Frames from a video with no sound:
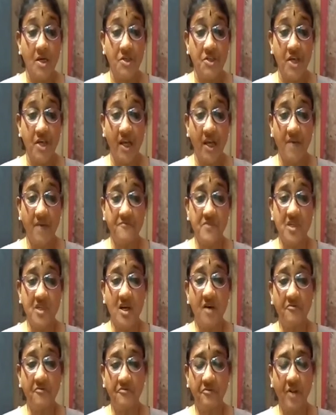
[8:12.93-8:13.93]
She
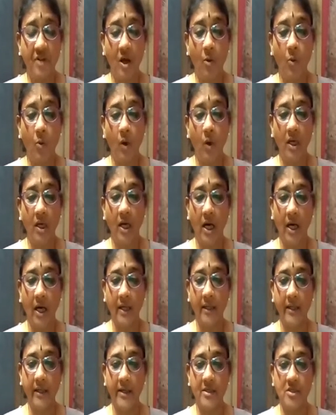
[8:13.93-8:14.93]
gives her flower
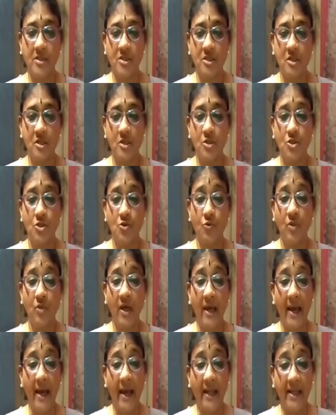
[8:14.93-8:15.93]
garland to
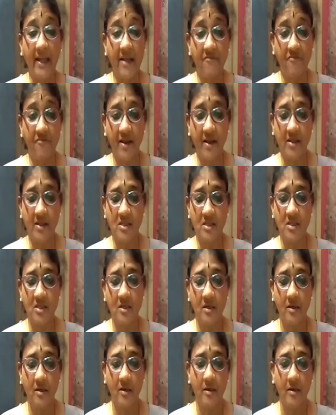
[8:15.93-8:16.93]
the elephant
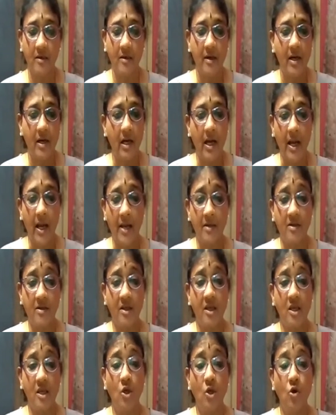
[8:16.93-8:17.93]

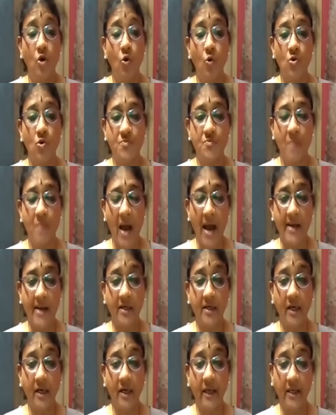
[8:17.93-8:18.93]
and he goes
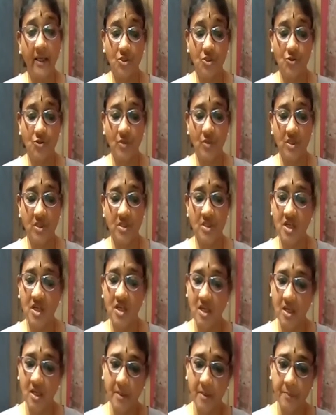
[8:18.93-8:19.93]
back into the
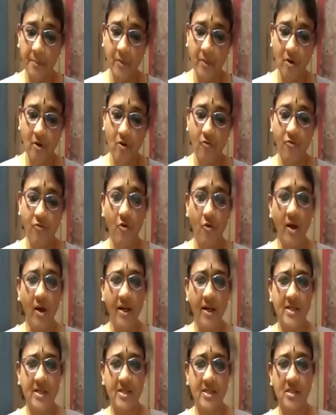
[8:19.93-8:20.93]
deep
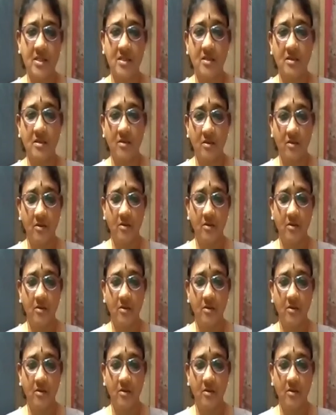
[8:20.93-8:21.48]
forest.